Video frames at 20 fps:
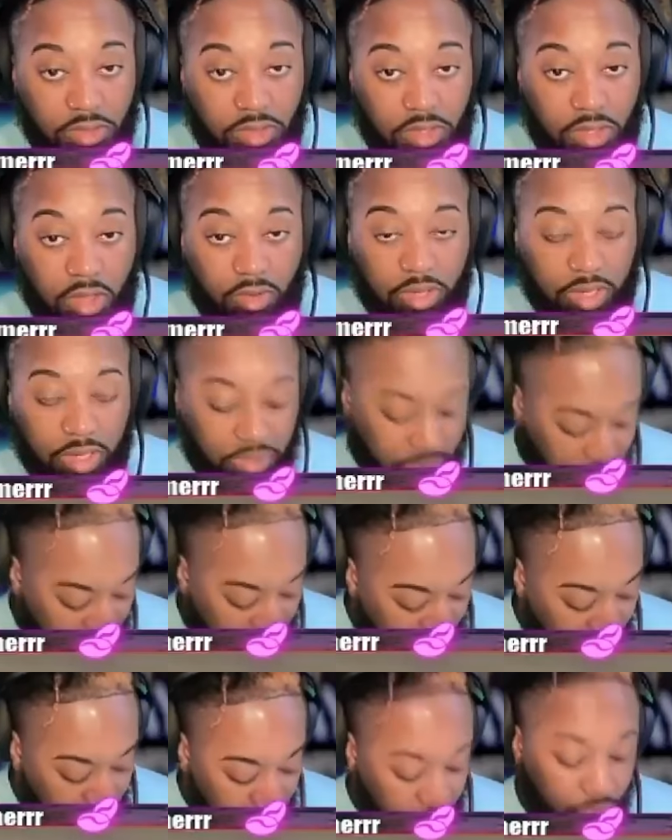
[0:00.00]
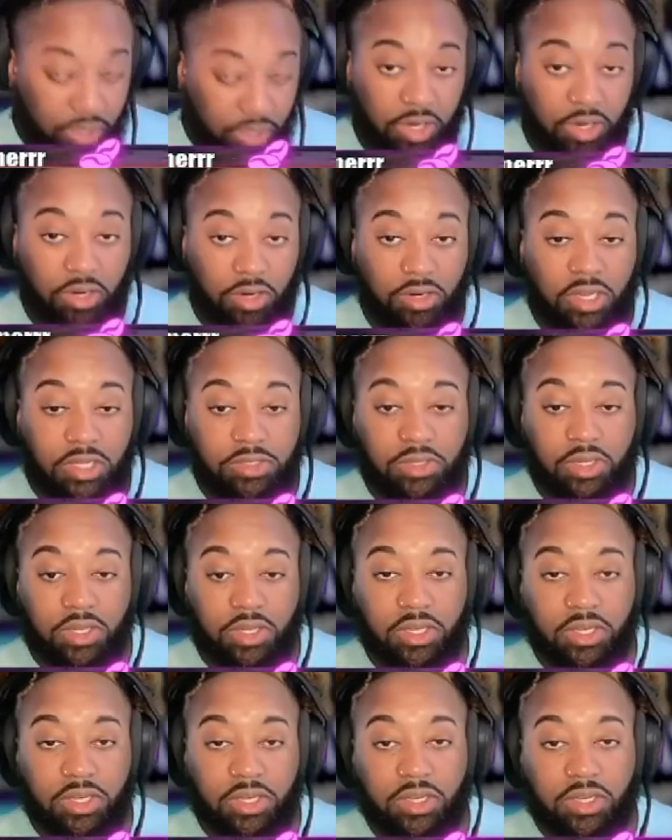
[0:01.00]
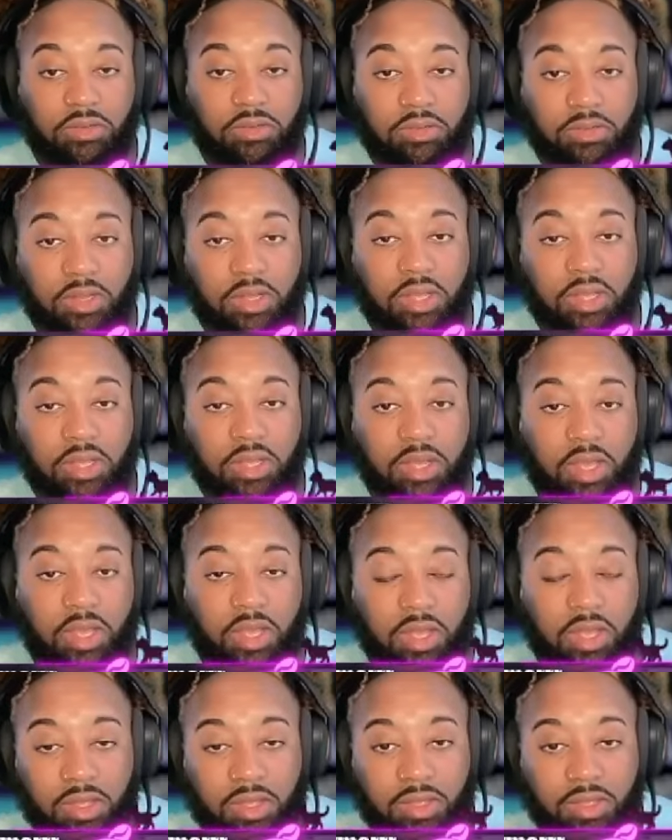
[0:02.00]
Okay, so that looks weird. Let's delete it.